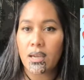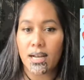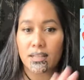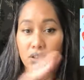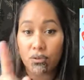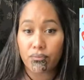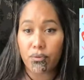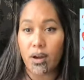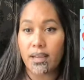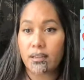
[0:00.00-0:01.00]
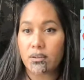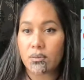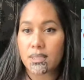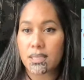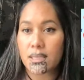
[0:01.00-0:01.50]
To the right, you'll
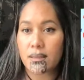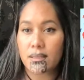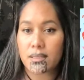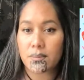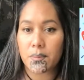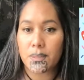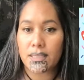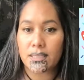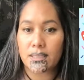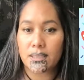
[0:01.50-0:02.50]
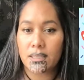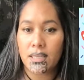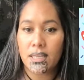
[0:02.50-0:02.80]
see this one